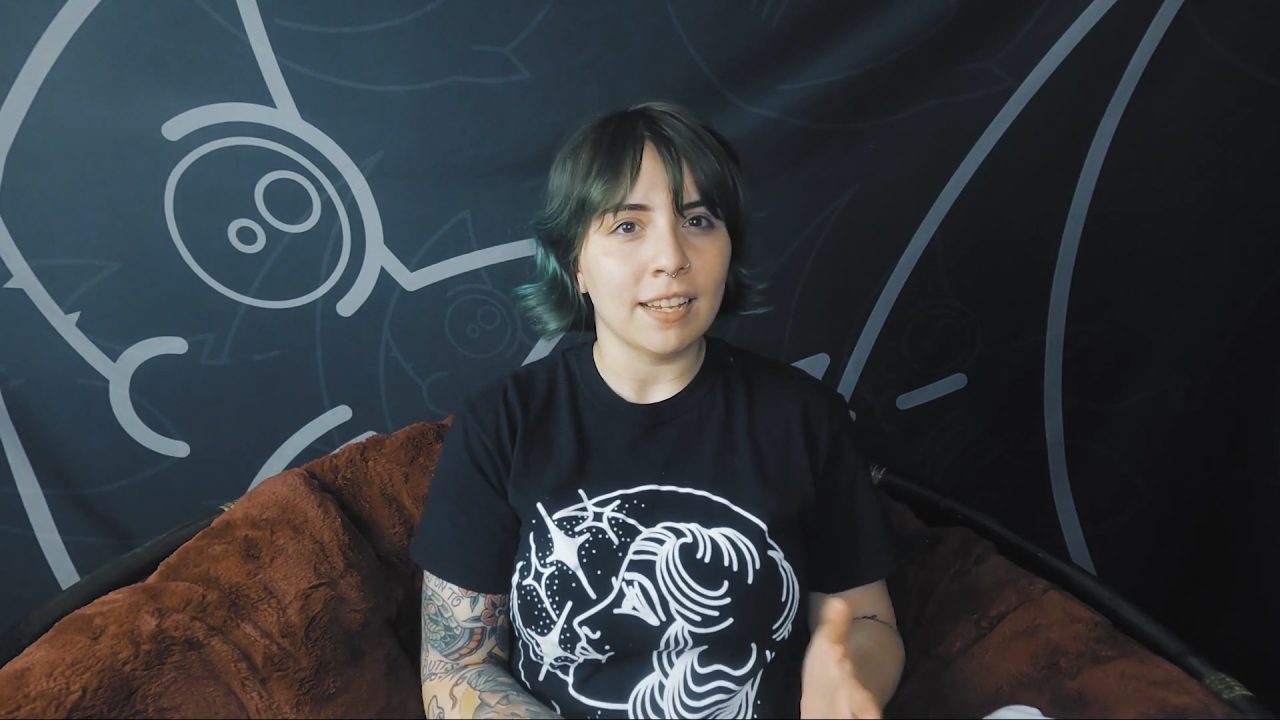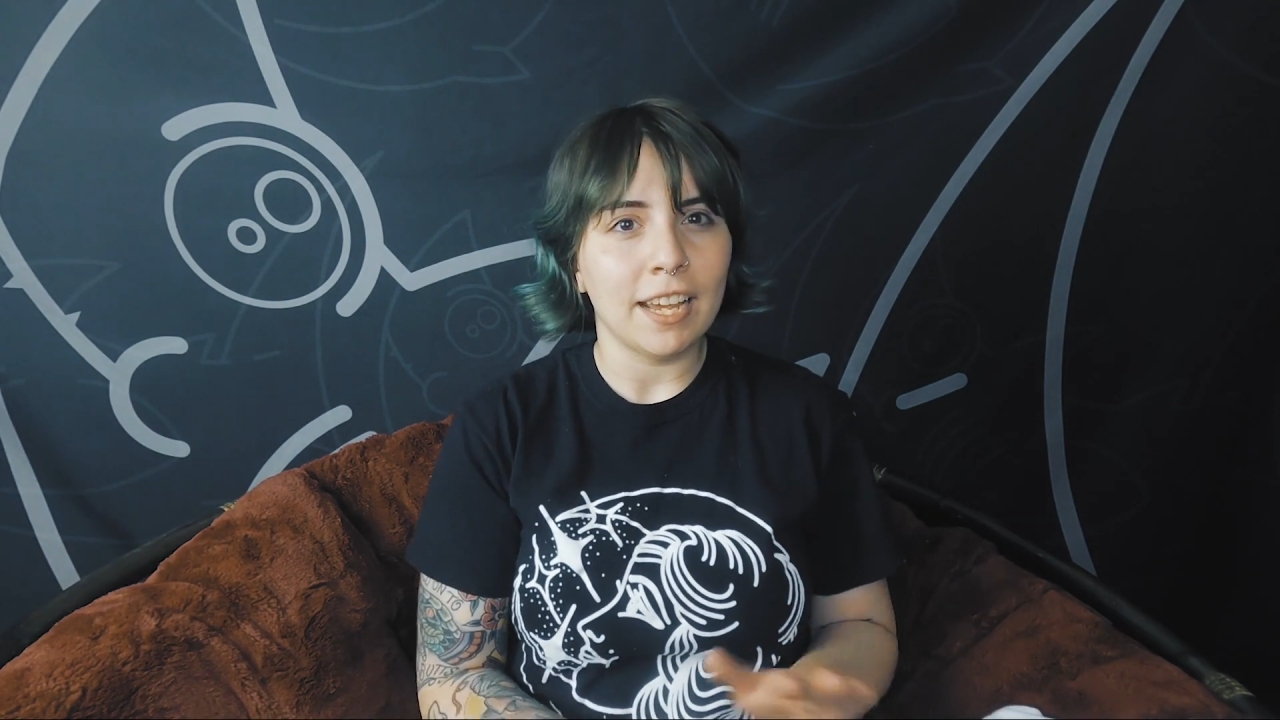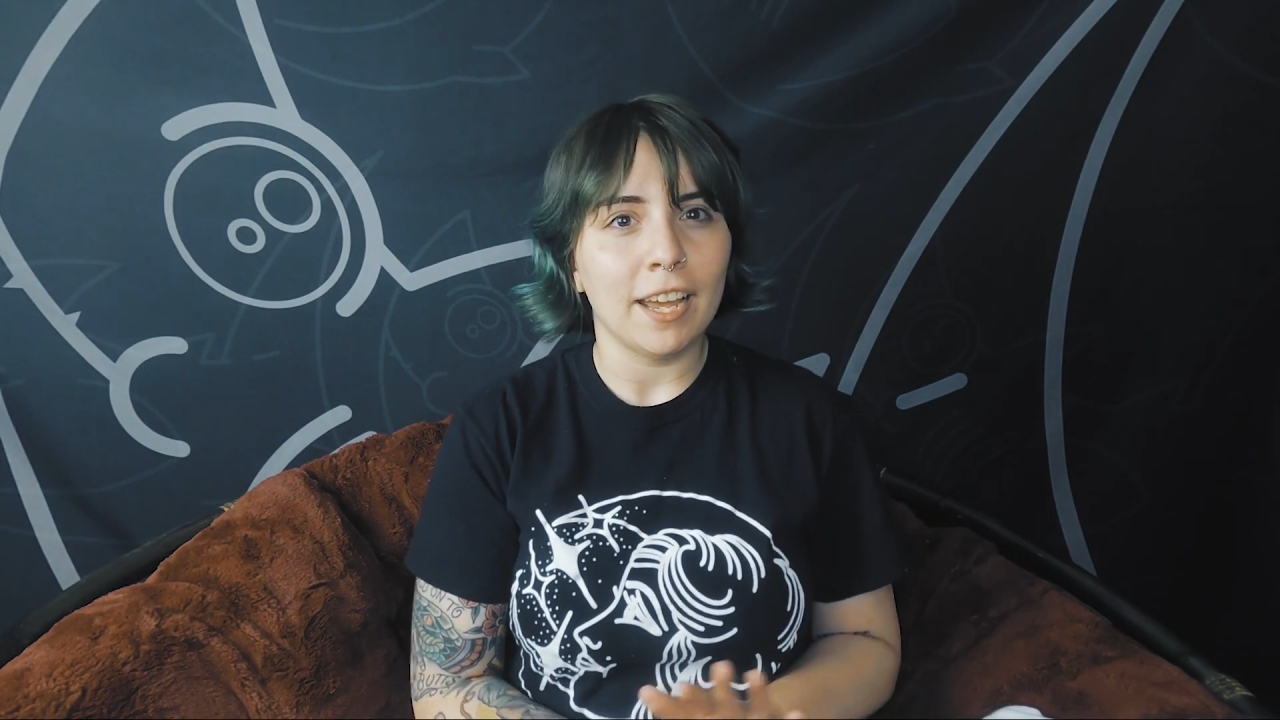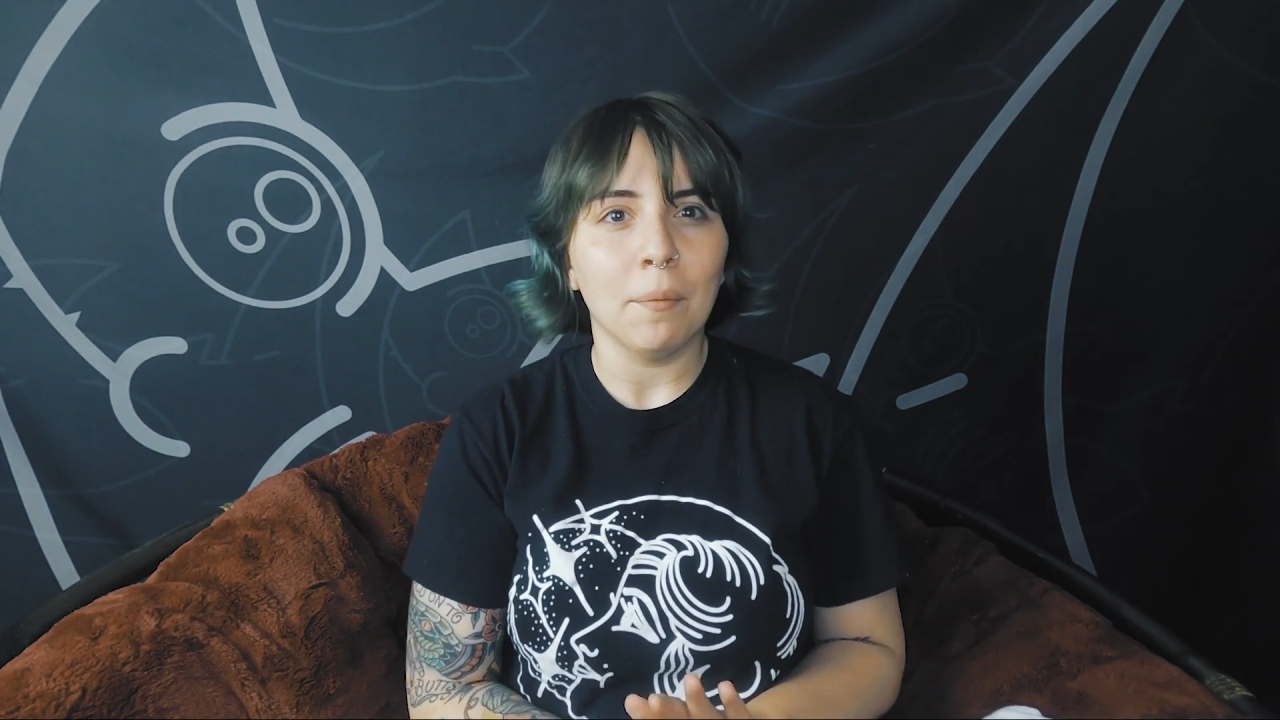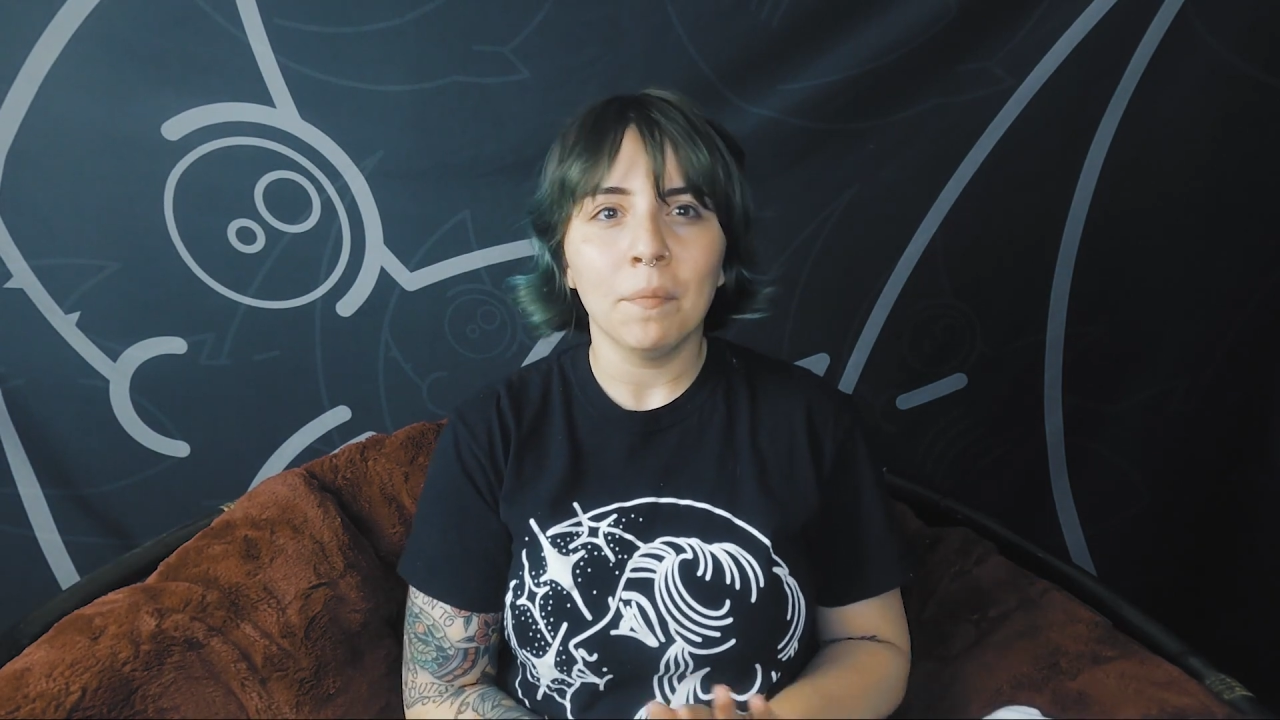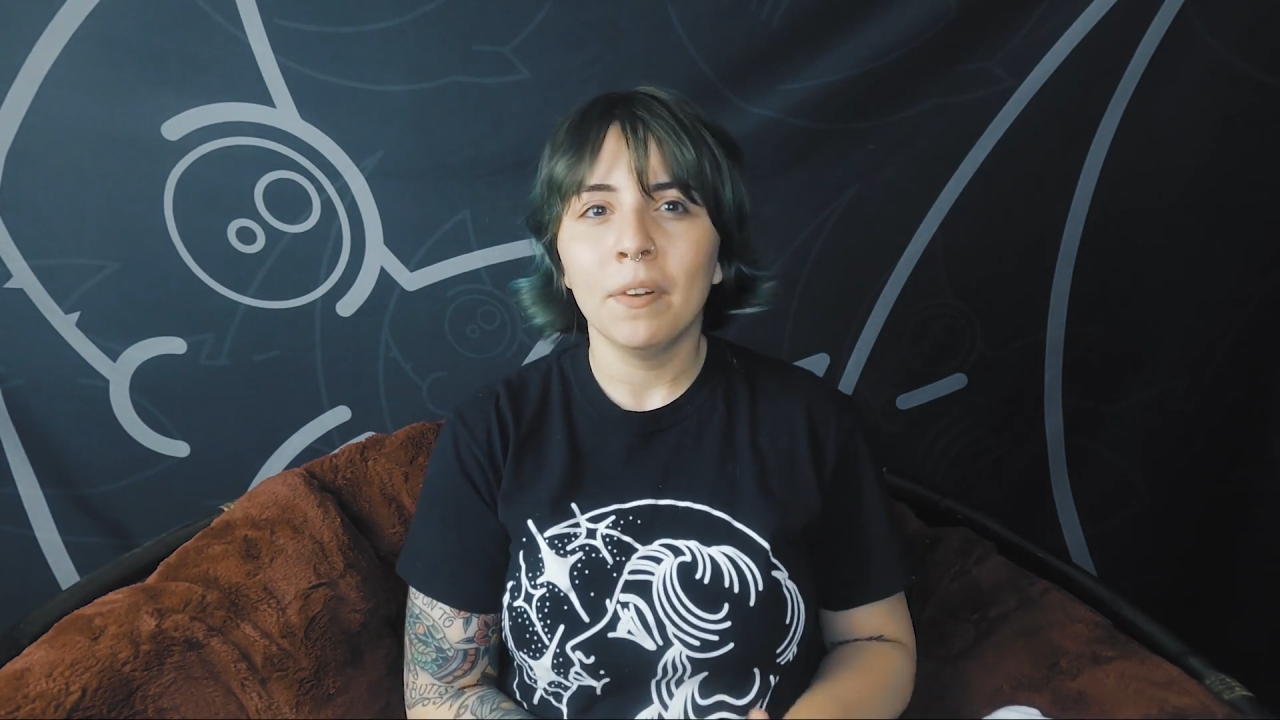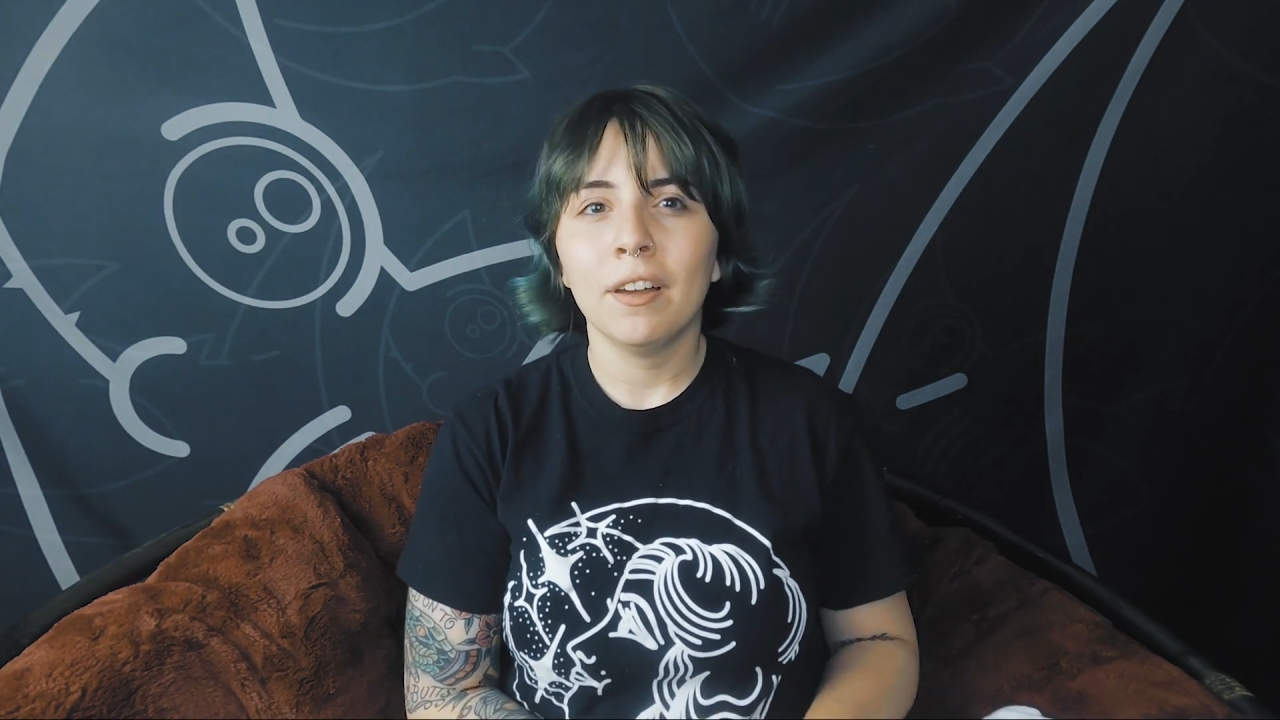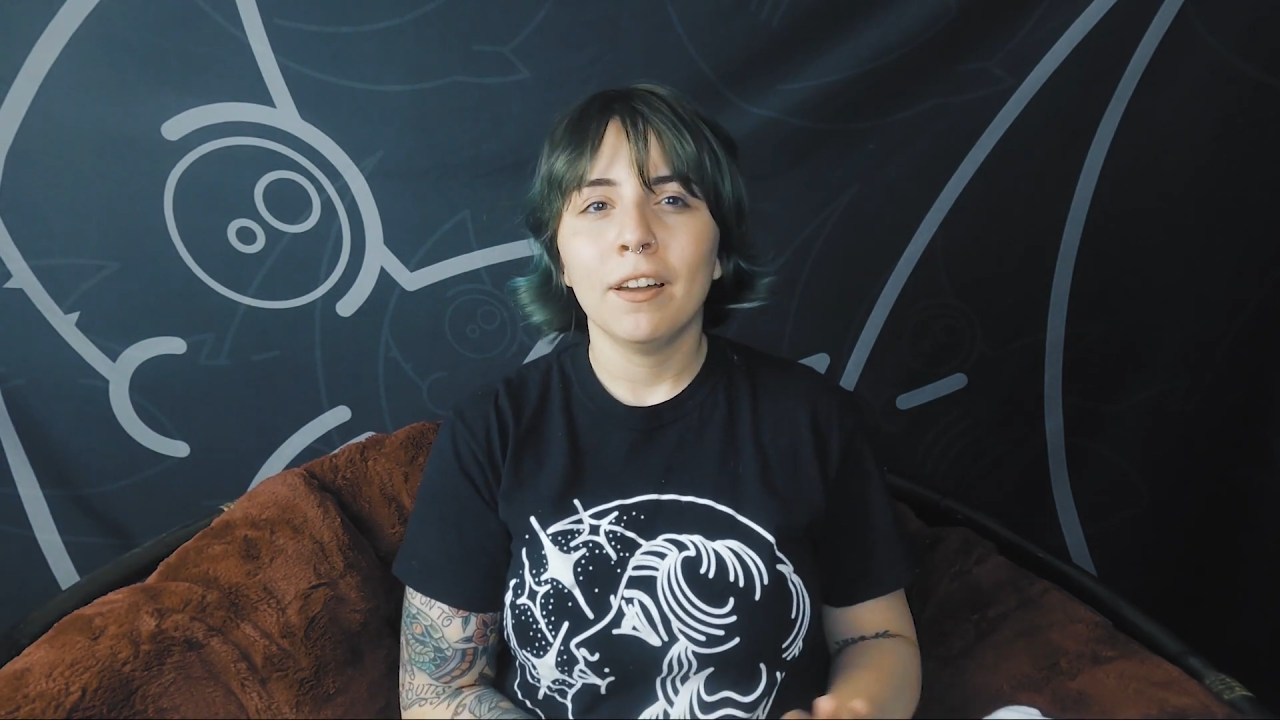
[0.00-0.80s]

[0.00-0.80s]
I am,